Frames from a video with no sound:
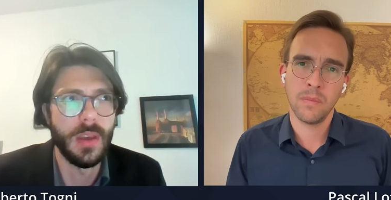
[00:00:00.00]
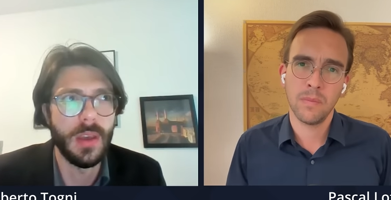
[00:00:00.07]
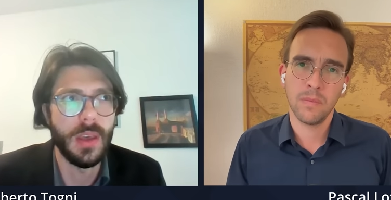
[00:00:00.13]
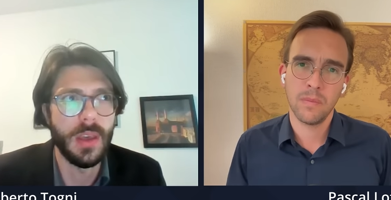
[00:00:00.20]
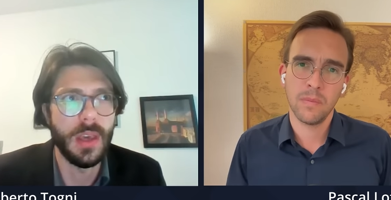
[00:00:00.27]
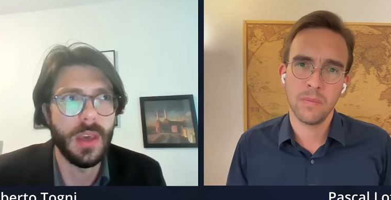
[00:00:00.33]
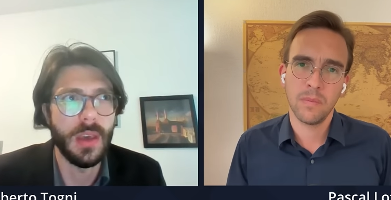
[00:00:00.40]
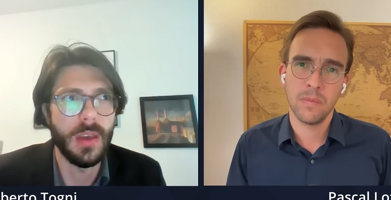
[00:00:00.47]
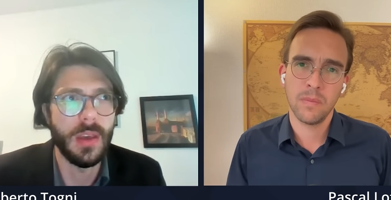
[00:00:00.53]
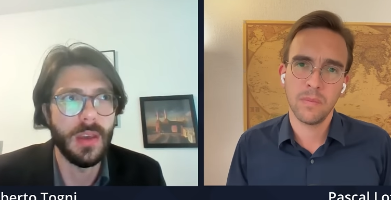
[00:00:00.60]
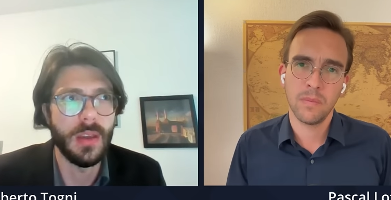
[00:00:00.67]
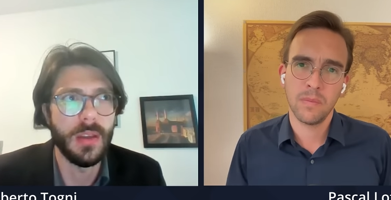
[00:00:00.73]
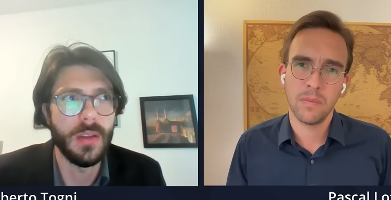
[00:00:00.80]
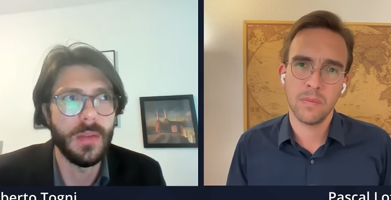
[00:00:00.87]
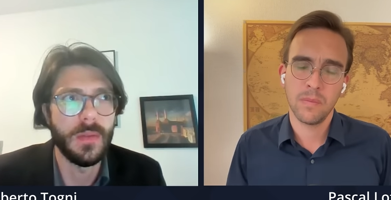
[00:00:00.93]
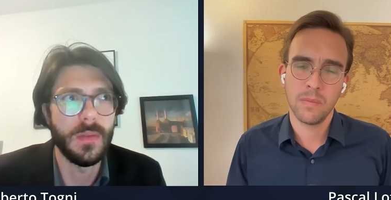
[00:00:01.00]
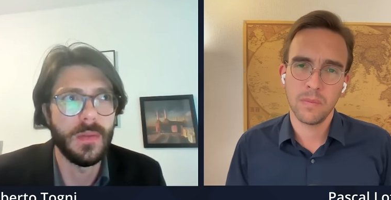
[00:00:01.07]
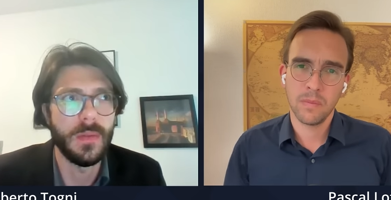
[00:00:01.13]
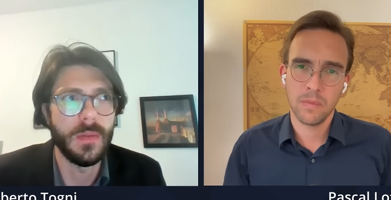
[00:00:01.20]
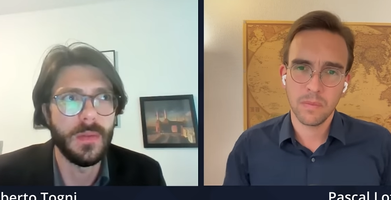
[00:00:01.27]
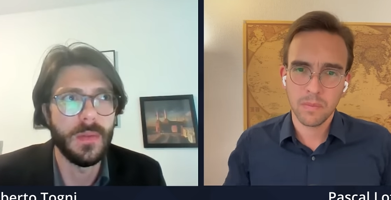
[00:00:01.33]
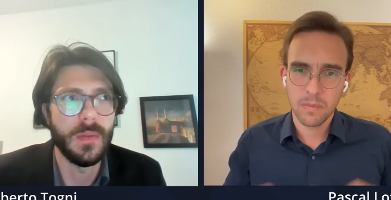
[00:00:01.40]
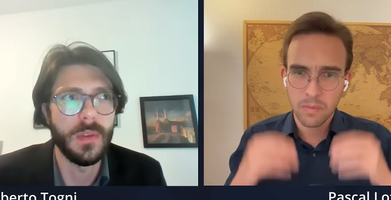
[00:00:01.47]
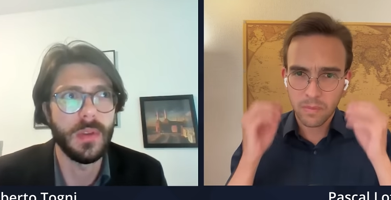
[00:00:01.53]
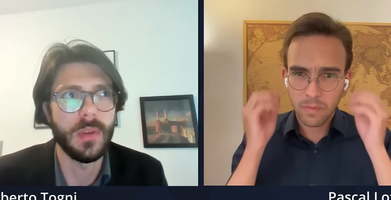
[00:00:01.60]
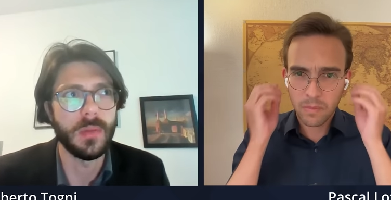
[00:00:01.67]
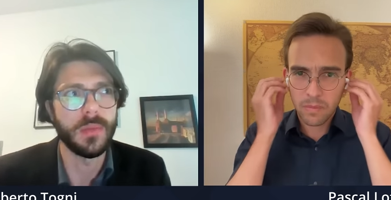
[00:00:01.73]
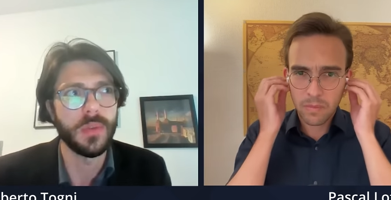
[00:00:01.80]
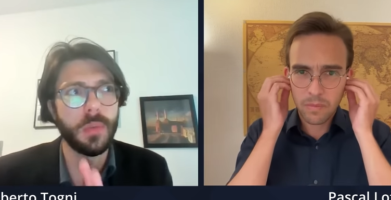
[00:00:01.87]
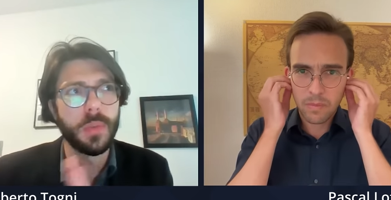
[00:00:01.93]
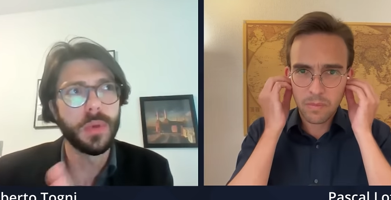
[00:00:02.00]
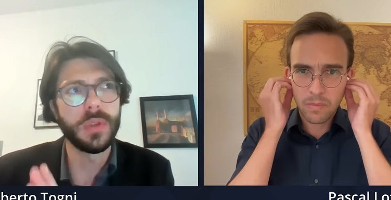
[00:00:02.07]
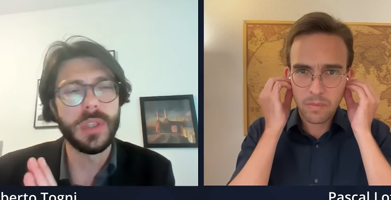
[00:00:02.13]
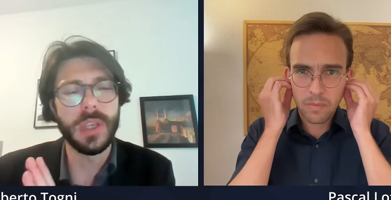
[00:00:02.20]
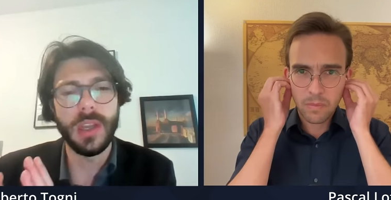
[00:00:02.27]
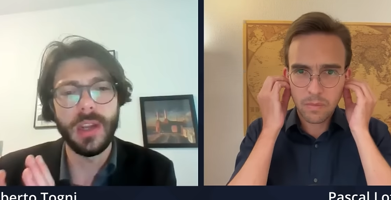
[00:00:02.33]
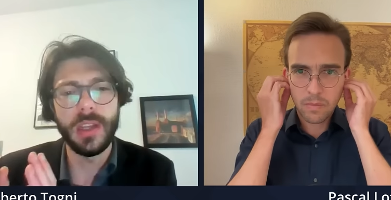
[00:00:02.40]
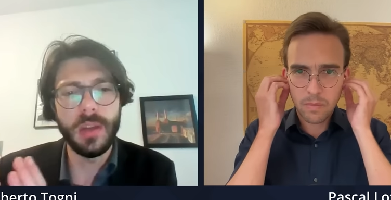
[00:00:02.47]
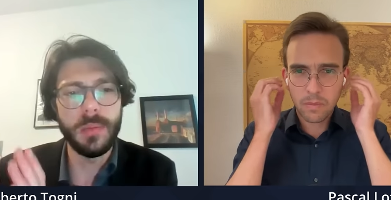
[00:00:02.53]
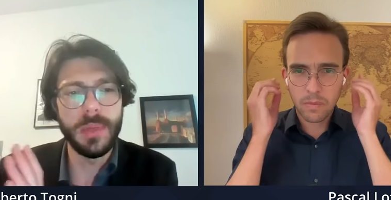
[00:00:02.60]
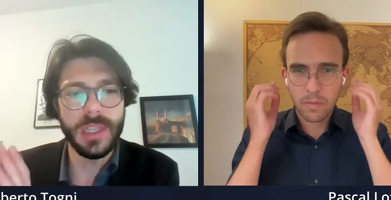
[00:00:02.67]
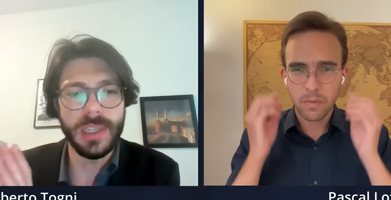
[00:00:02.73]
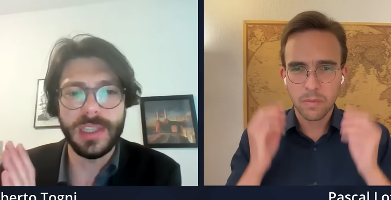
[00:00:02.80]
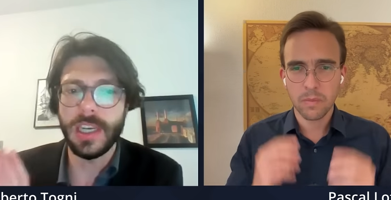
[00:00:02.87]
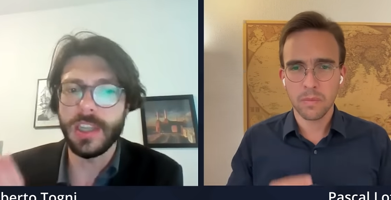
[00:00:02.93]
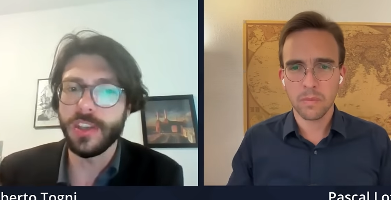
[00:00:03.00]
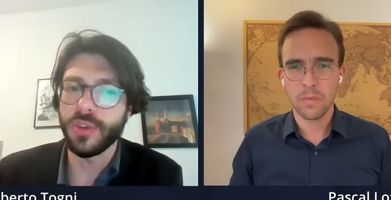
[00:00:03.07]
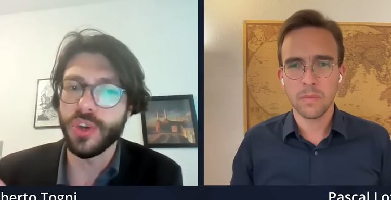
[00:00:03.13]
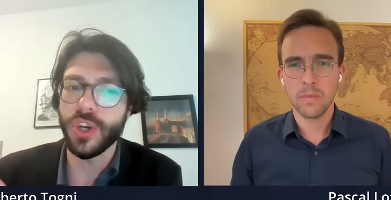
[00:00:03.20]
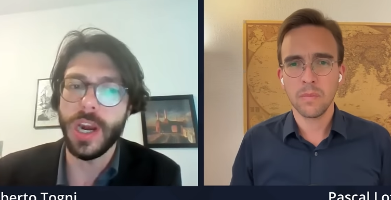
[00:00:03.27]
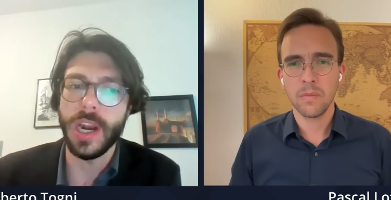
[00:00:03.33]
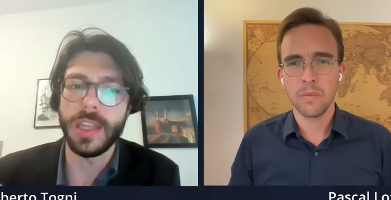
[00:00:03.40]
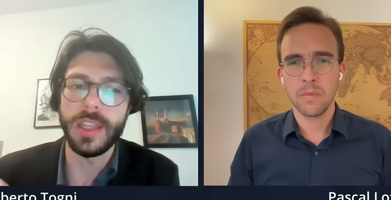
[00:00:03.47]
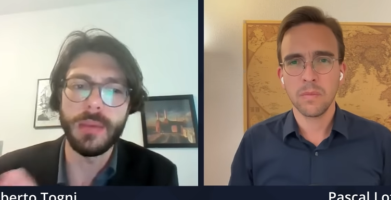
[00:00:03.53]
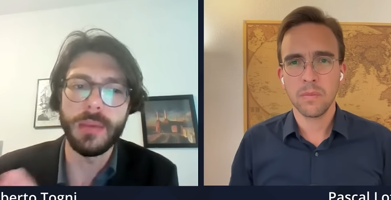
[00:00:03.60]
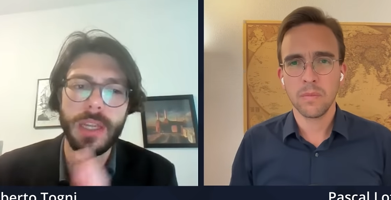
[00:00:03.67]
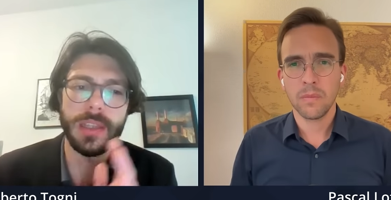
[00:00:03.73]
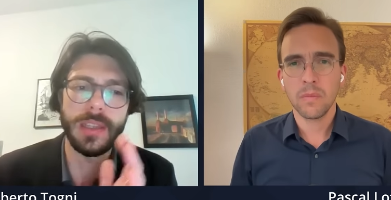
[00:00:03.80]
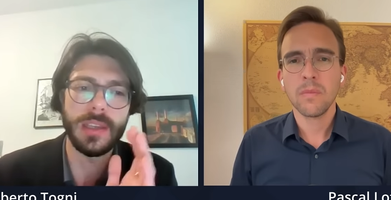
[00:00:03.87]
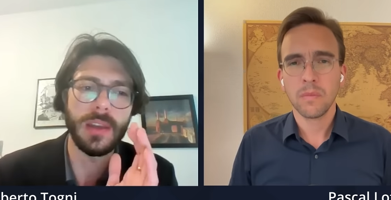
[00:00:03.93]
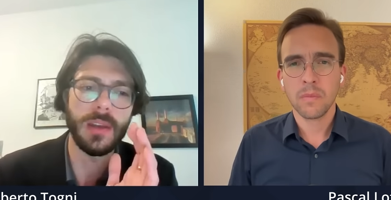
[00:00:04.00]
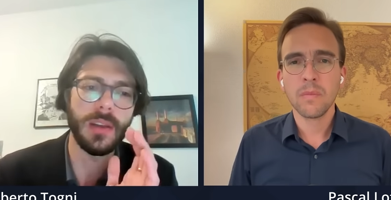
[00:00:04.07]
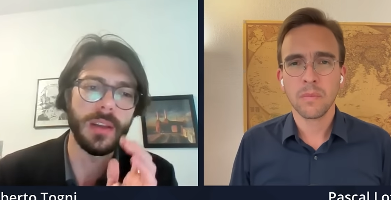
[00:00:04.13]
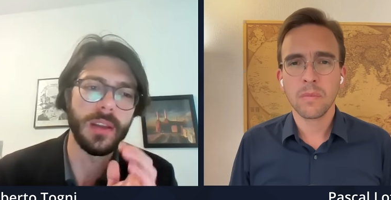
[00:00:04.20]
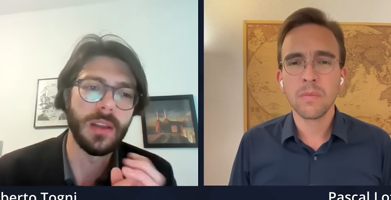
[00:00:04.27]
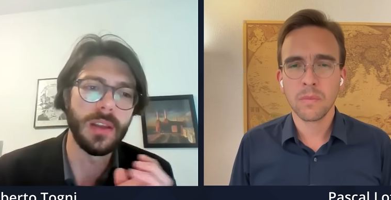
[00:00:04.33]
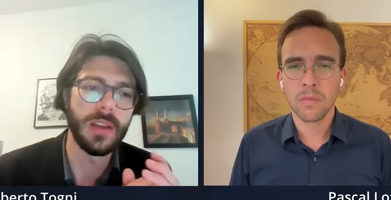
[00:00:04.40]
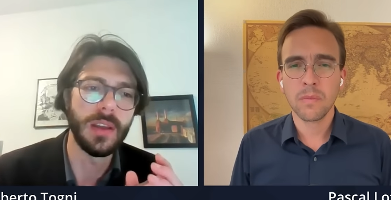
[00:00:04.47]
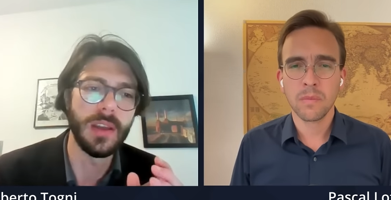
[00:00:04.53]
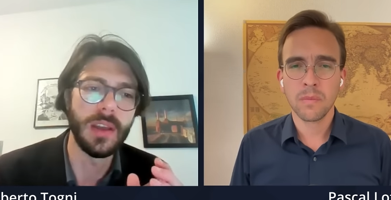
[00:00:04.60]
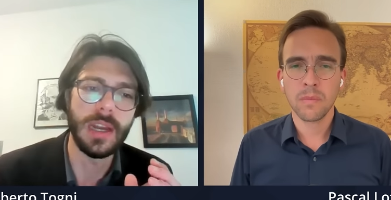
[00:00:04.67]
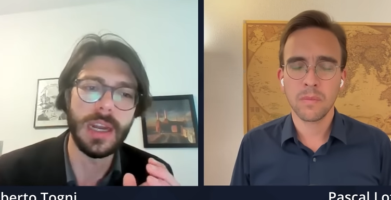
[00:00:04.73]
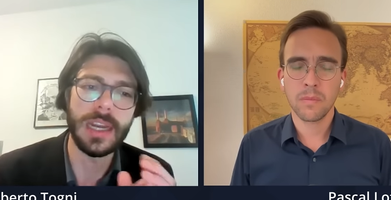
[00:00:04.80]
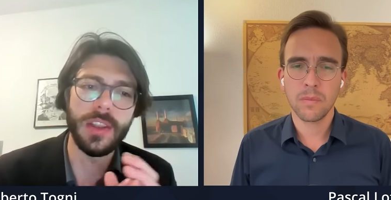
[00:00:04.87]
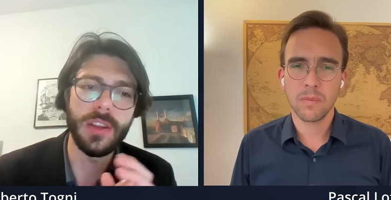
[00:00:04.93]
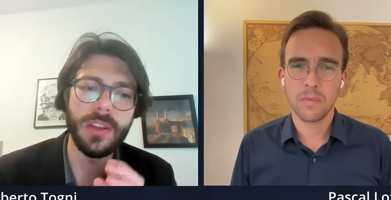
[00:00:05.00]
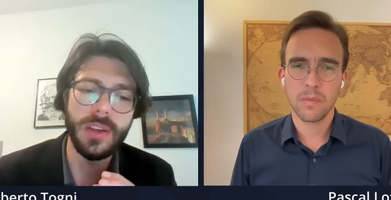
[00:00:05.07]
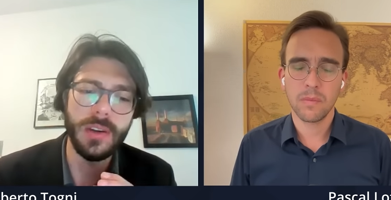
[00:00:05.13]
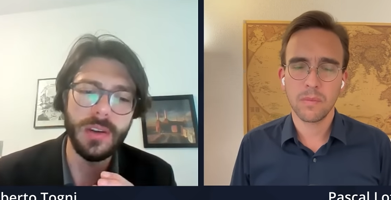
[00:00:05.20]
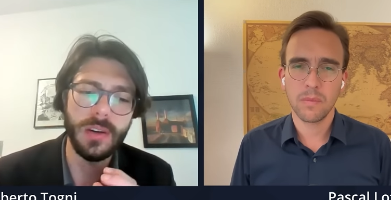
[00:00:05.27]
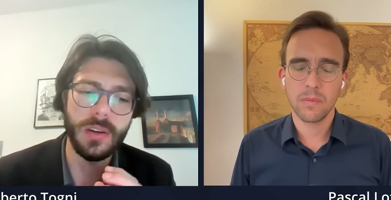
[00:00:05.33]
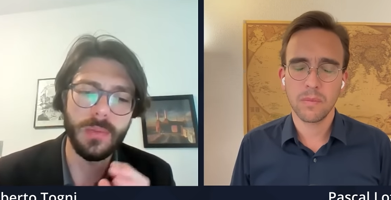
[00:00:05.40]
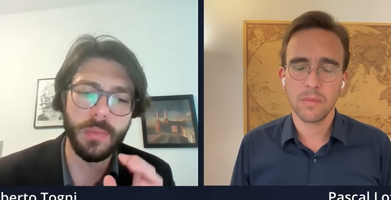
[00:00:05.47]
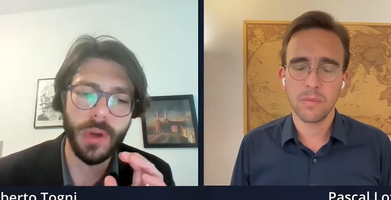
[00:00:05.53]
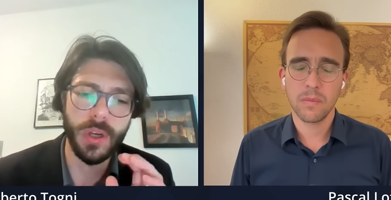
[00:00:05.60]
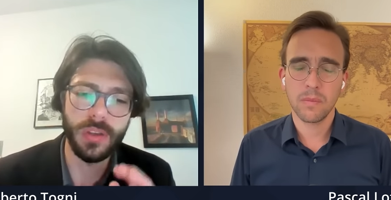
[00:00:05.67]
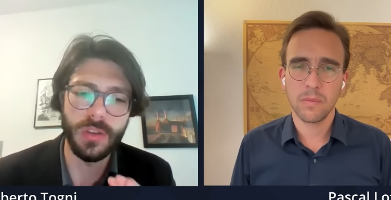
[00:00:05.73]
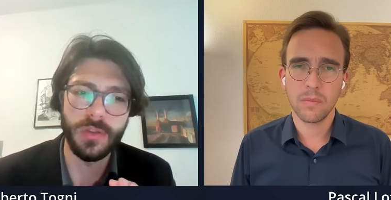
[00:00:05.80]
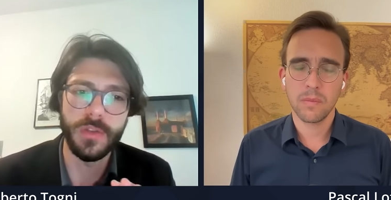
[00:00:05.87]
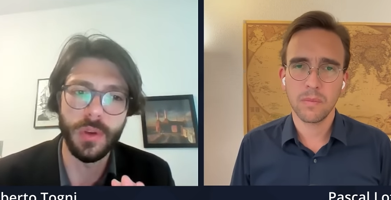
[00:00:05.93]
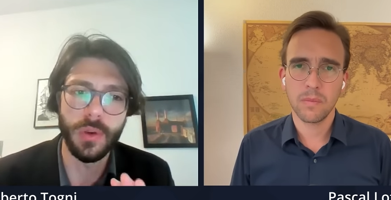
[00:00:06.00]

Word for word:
Speaker 1: uh, to put a little bit aside neutrality, but uh, another point of